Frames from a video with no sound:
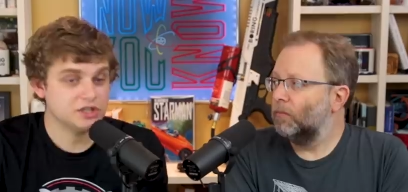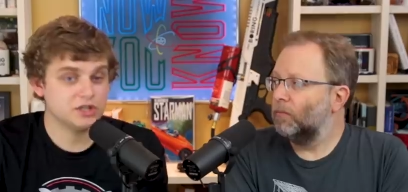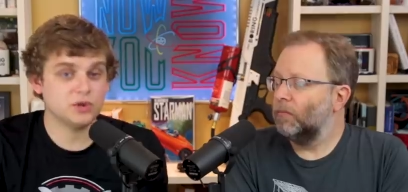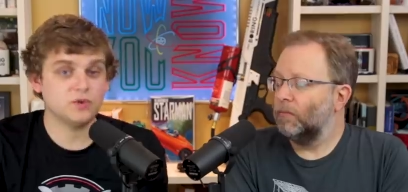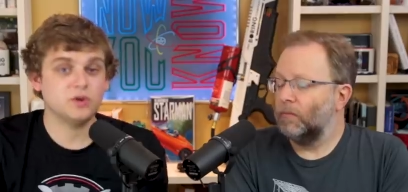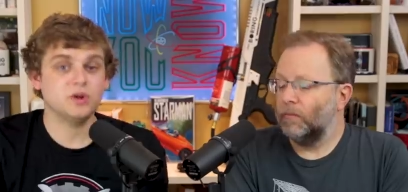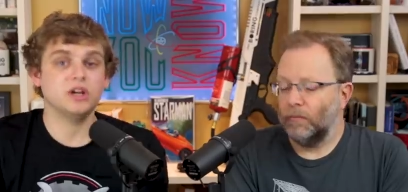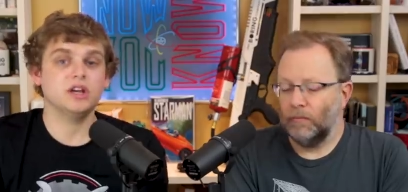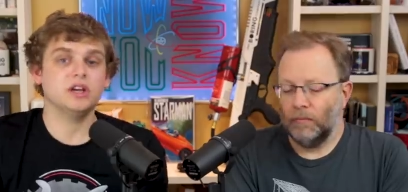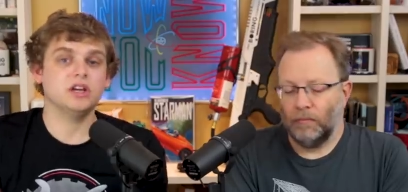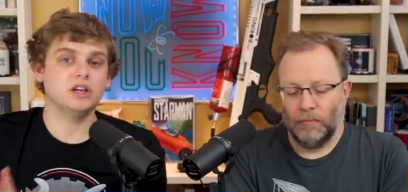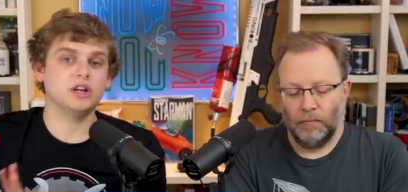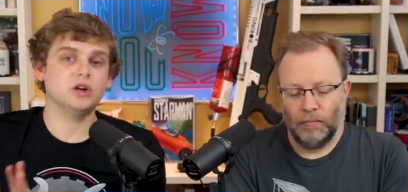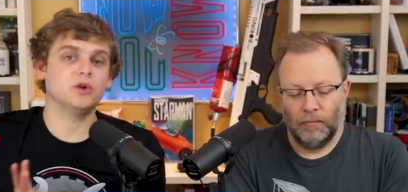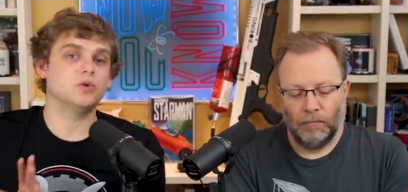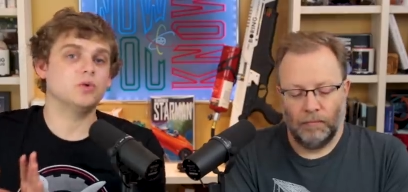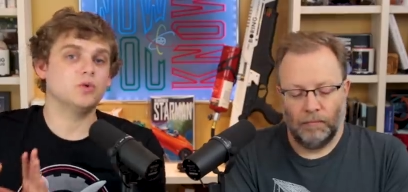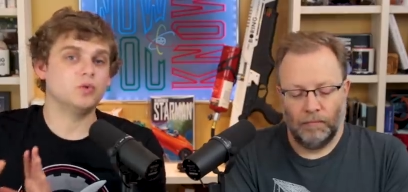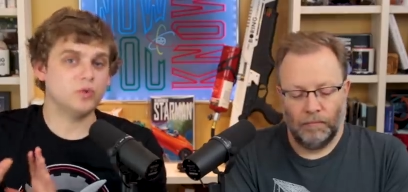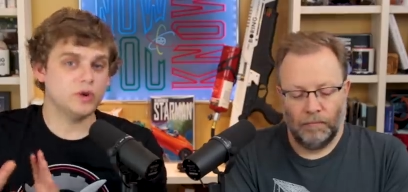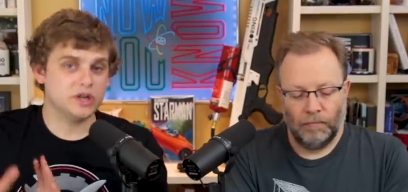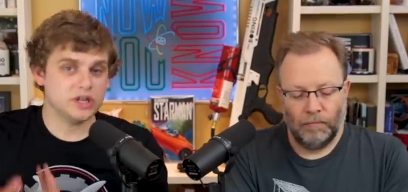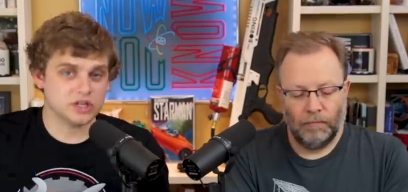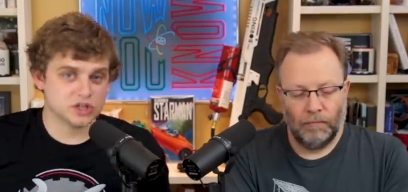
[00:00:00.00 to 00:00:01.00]
Speaker 1: So, you know,
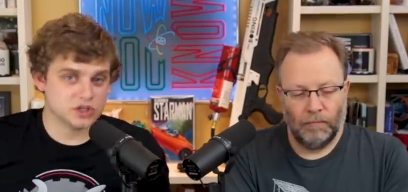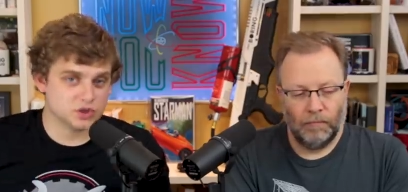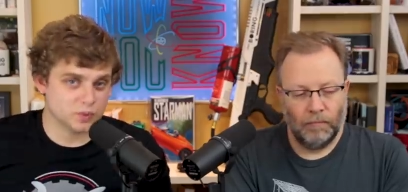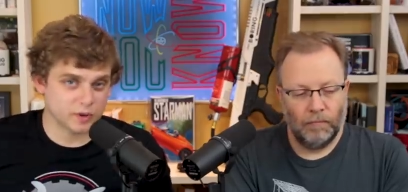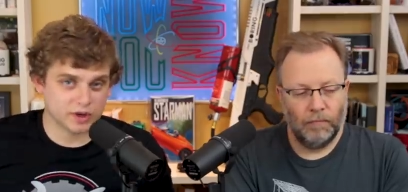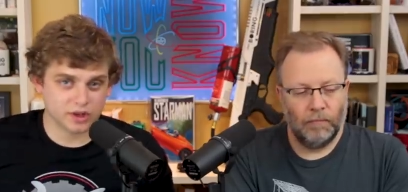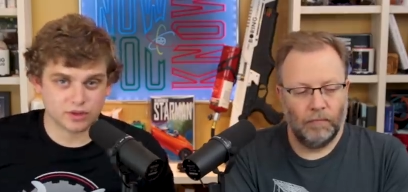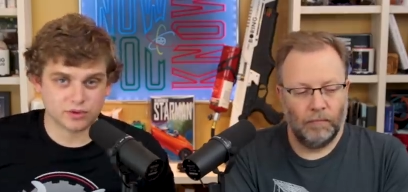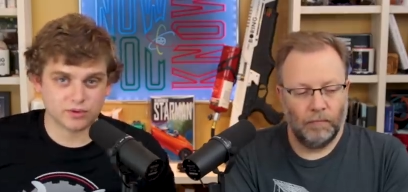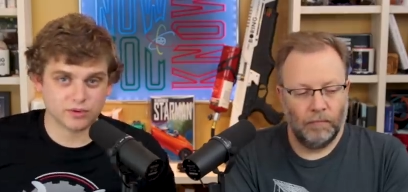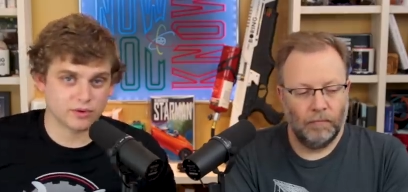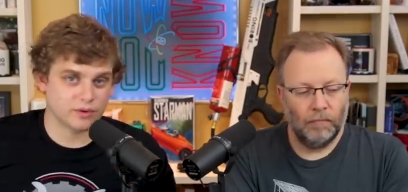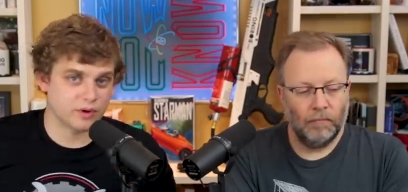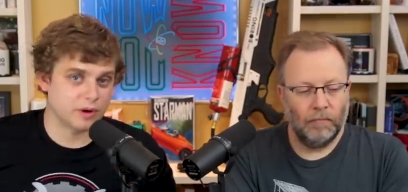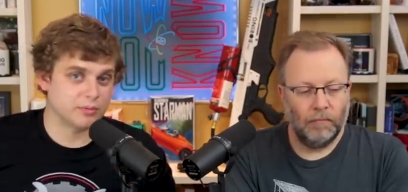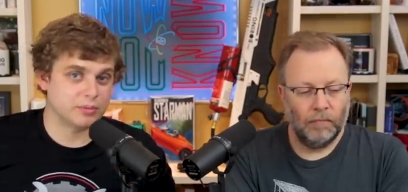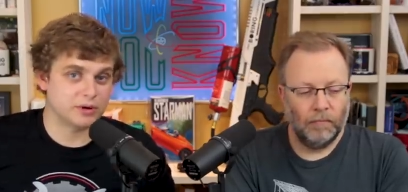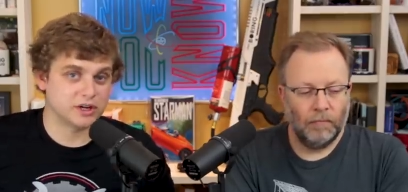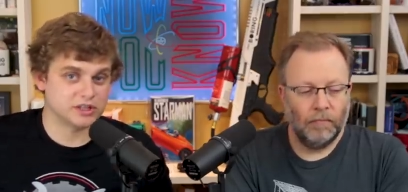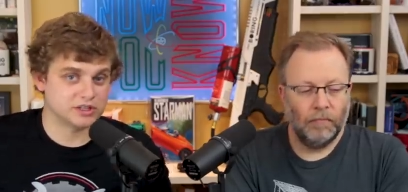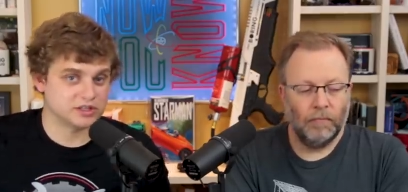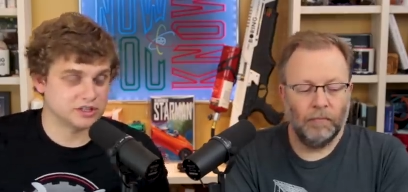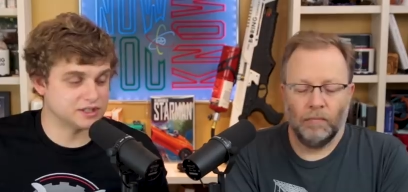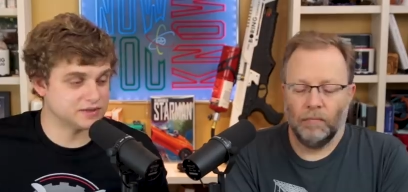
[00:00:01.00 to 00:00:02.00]
we just went through a
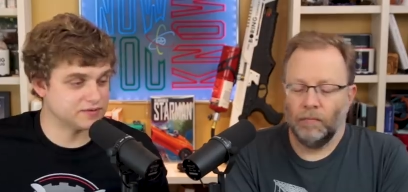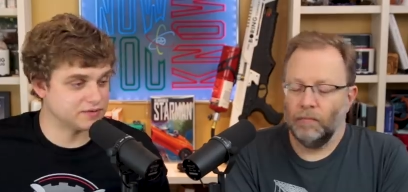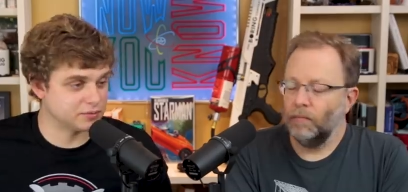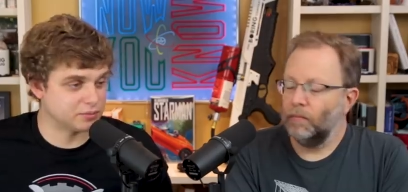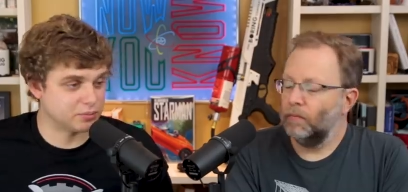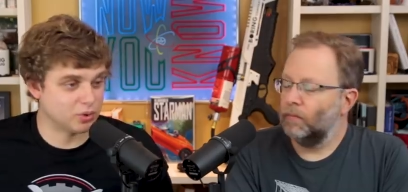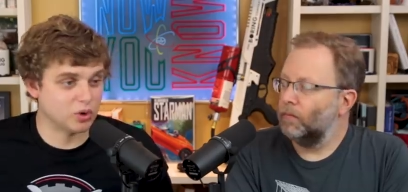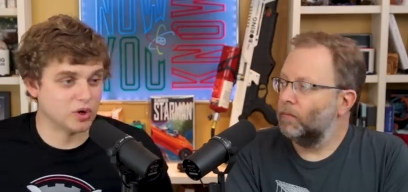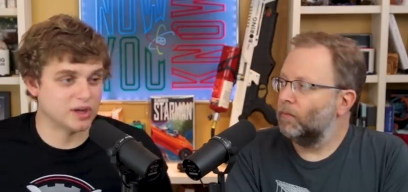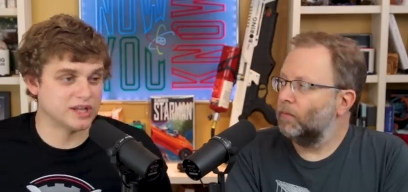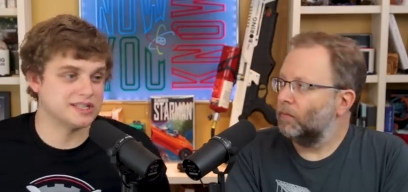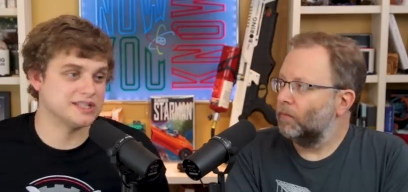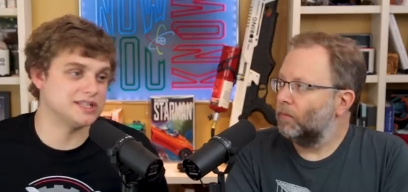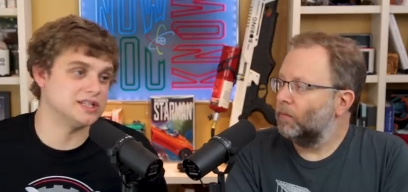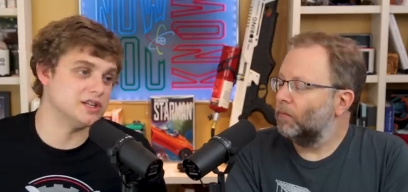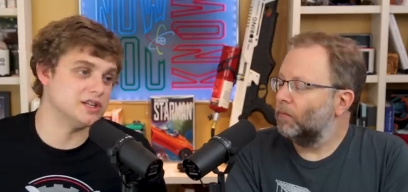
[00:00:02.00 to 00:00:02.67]
bunch of different points,